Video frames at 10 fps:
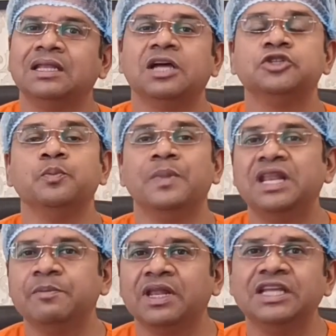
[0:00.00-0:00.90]
large
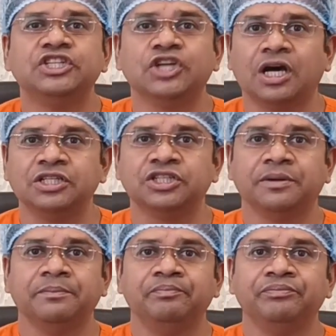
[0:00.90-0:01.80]
minimally charged
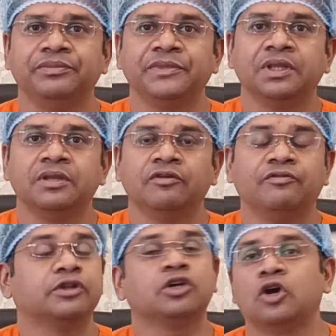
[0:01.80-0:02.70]

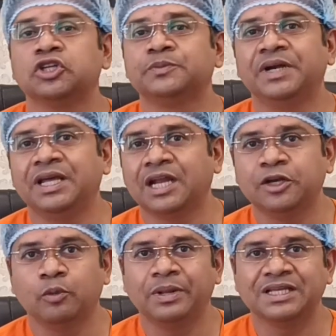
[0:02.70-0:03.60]
for the cosmetic
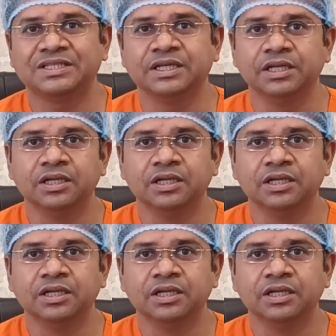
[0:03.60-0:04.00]
rhinoplasty.